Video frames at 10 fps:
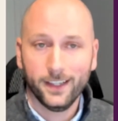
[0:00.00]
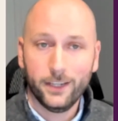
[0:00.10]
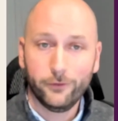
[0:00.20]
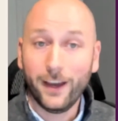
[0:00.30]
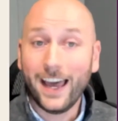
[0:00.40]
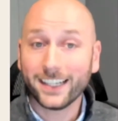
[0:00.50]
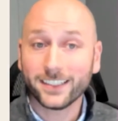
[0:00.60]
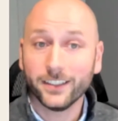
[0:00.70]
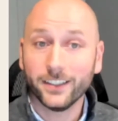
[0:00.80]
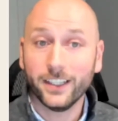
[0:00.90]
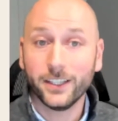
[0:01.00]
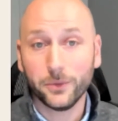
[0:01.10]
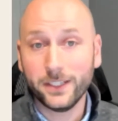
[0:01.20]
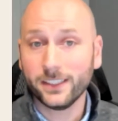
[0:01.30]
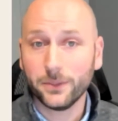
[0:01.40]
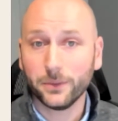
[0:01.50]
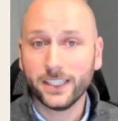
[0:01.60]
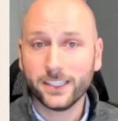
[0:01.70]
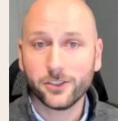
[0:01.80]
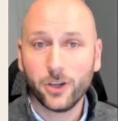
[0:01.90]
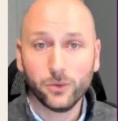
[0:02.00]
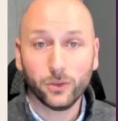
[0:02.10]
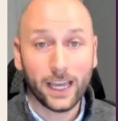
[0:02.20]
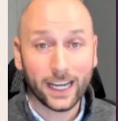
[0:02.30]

In fact, in the recently released Total